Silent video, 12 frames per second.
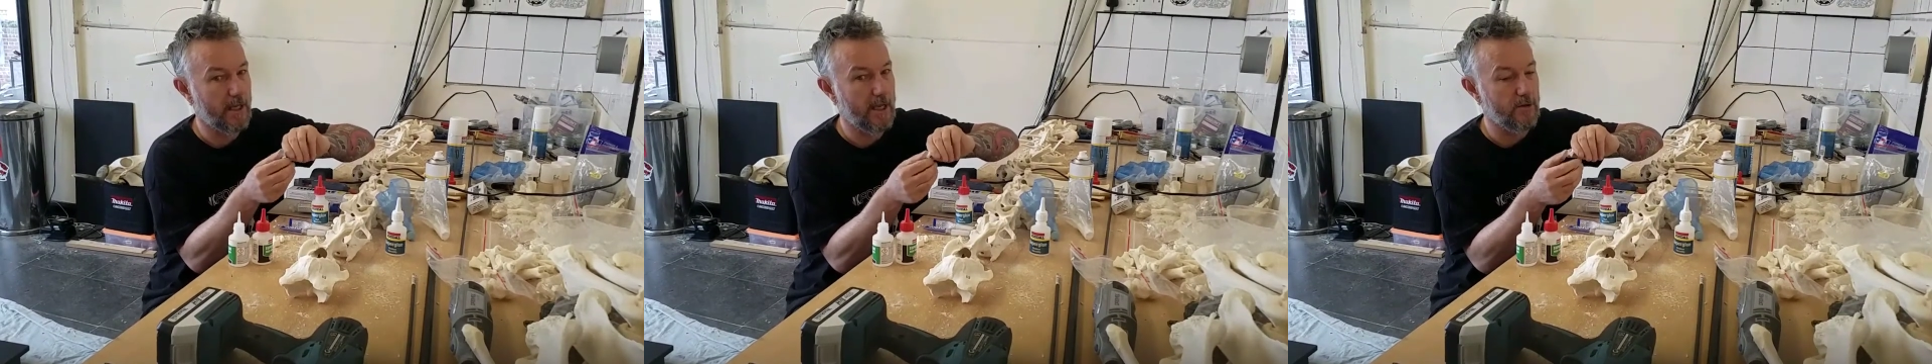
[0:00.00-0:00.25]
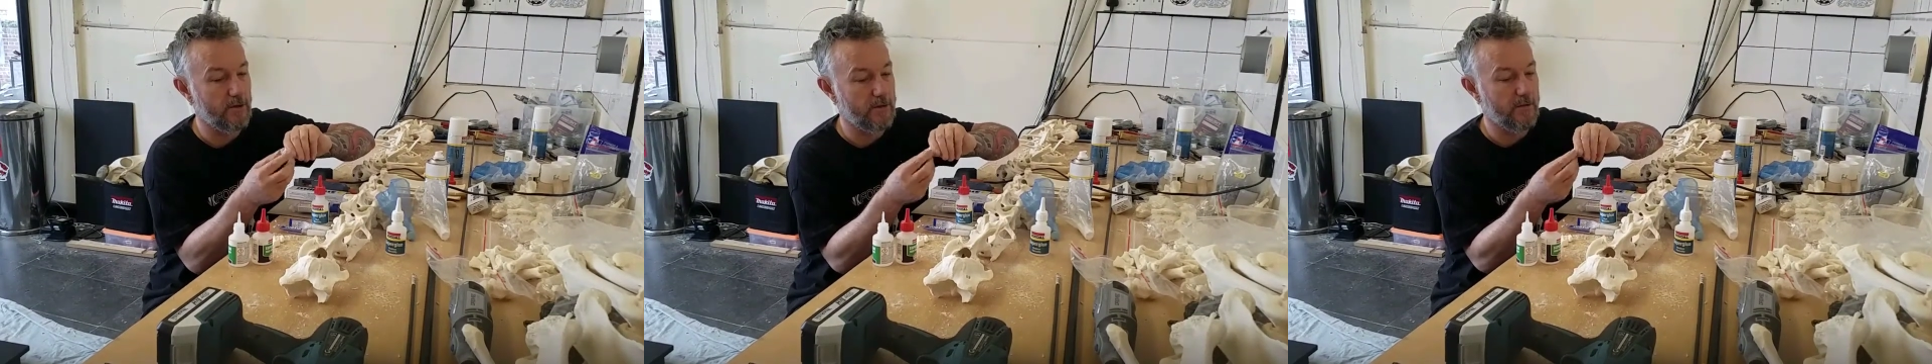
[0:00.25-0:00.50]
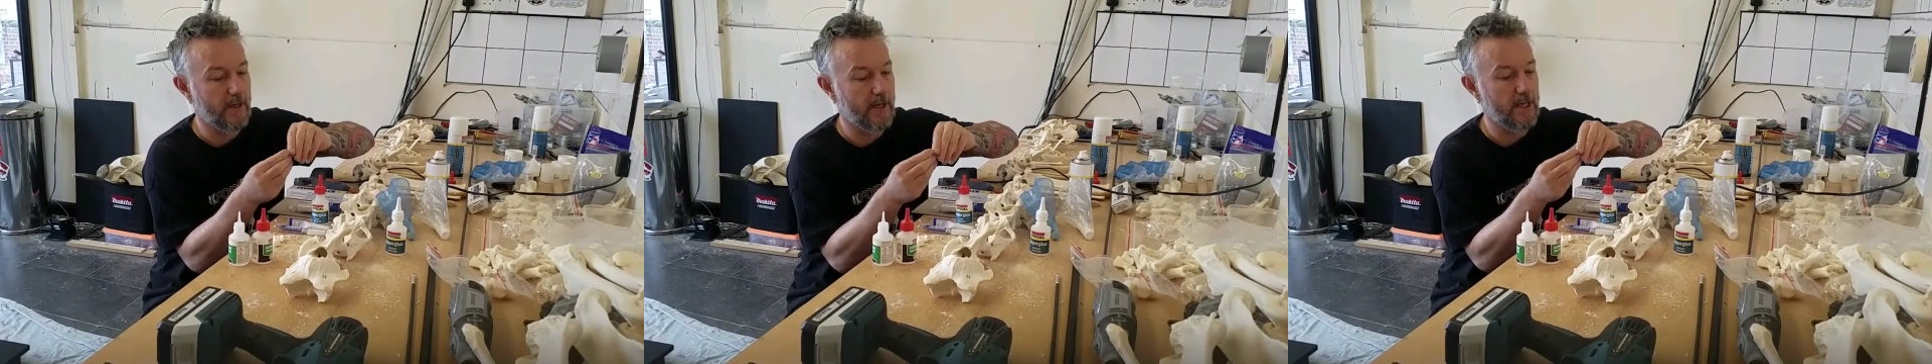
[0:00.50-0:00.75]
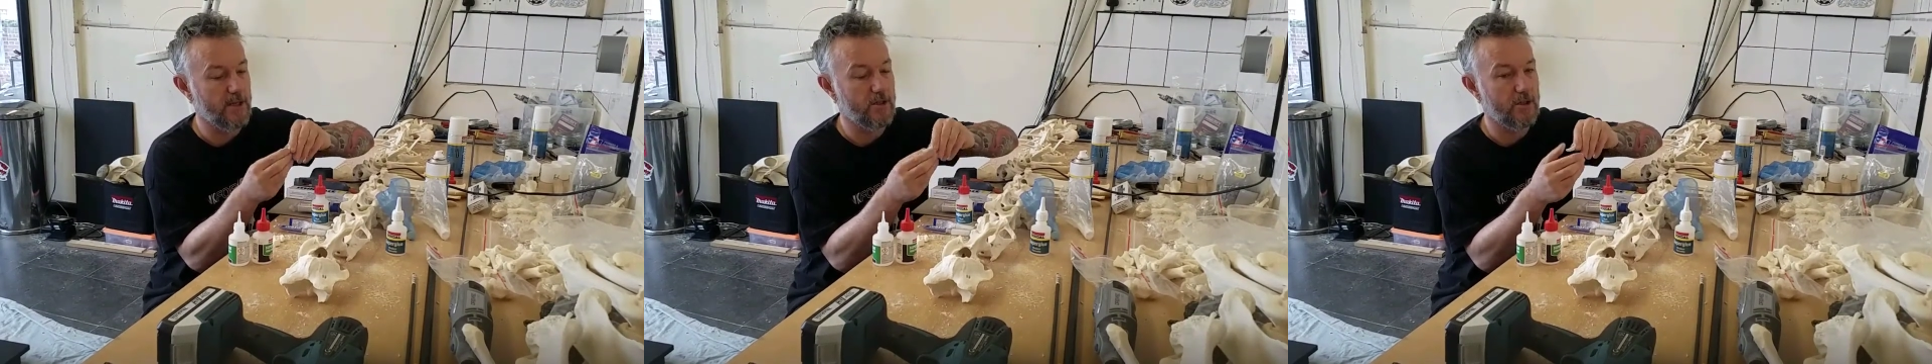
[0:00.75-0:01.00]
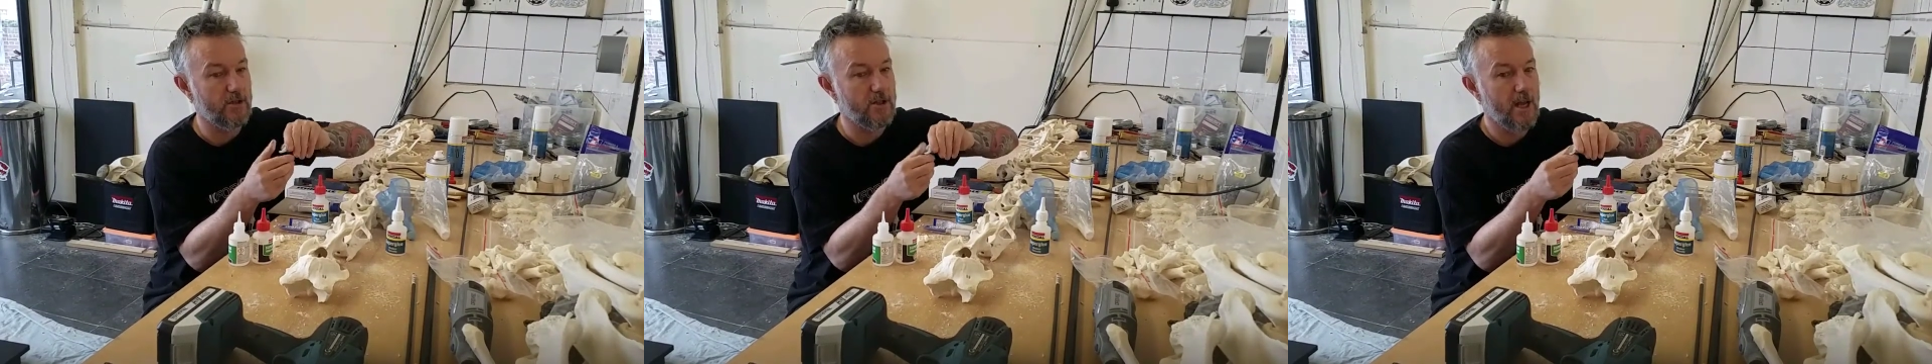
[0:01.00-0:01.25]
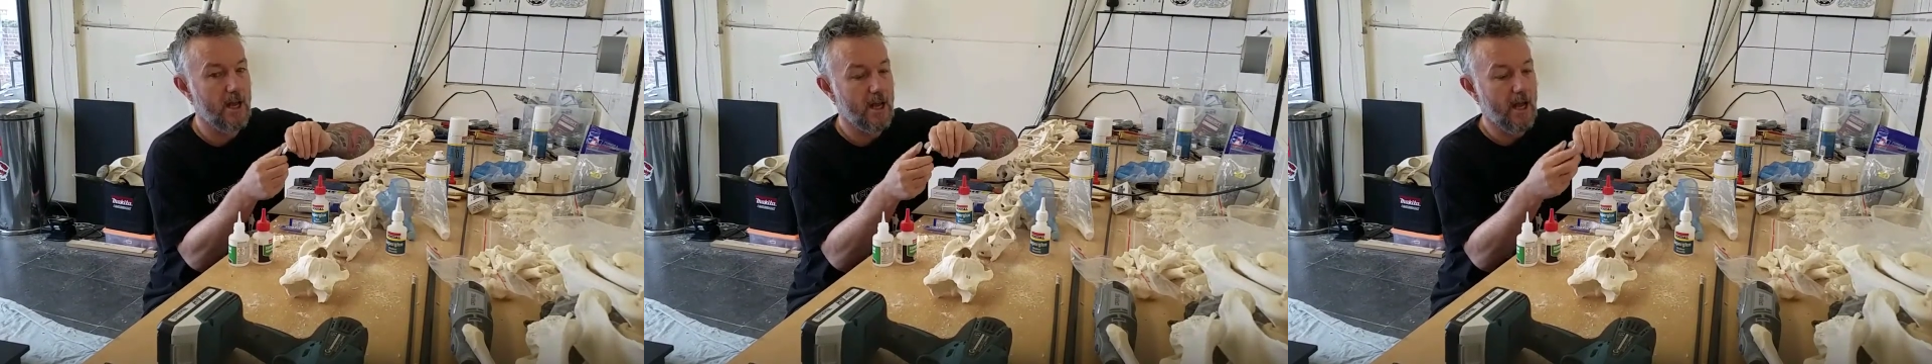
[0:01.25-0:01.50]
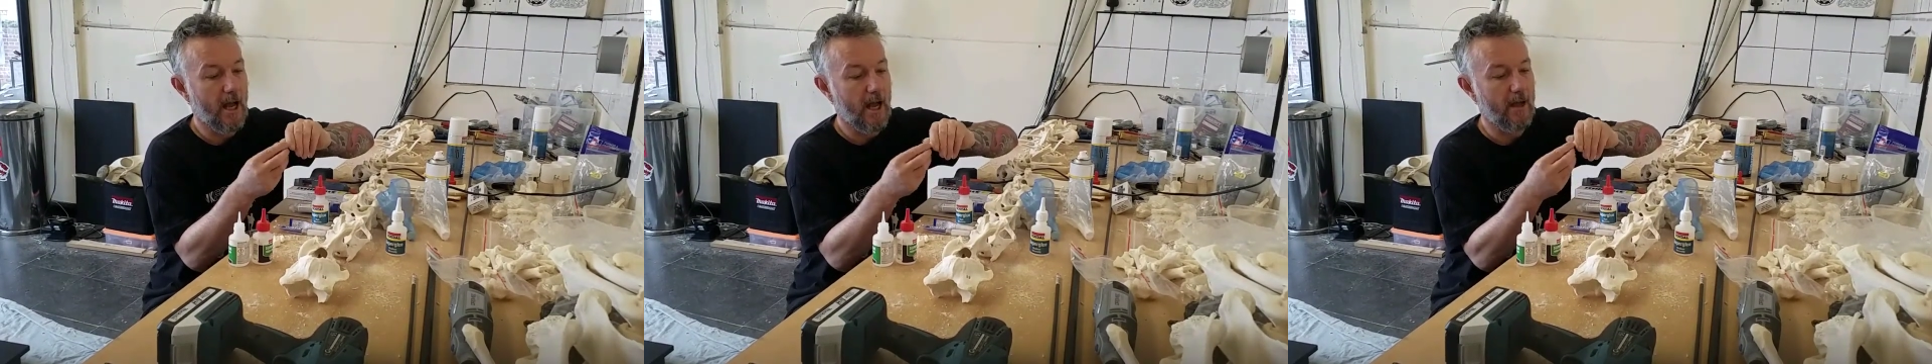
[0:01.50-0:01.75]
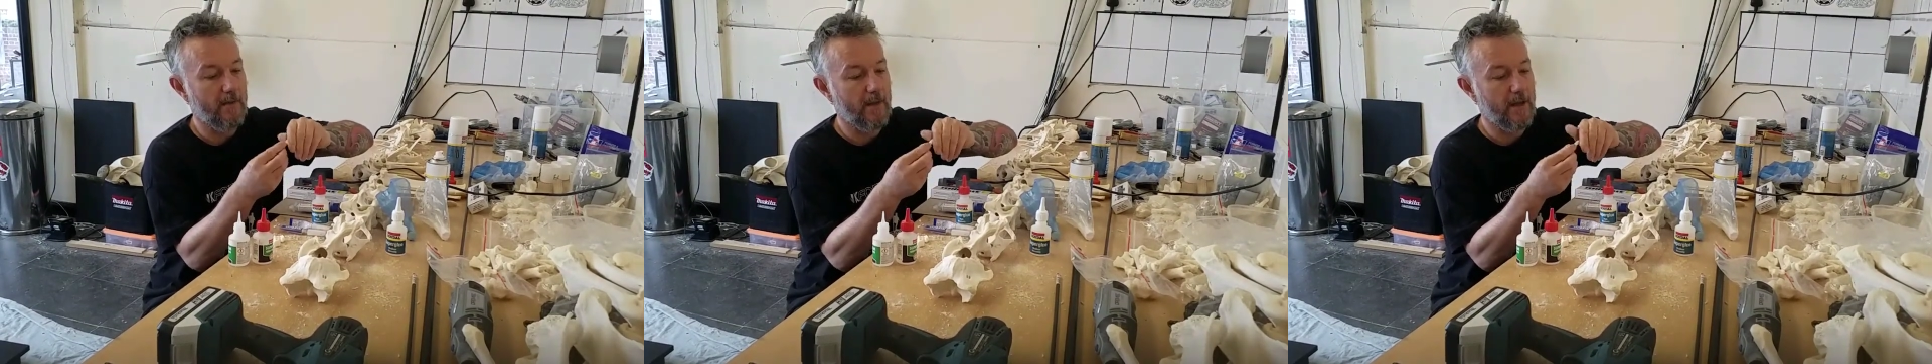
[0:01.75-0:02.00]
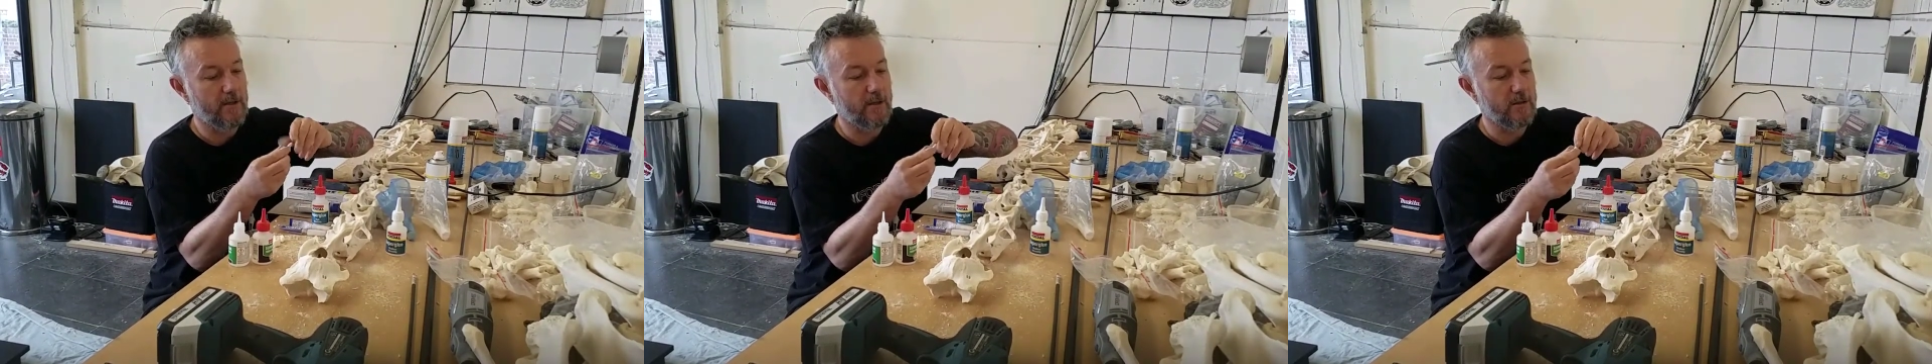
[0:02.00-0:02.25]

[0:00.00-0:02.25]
get notifications, and then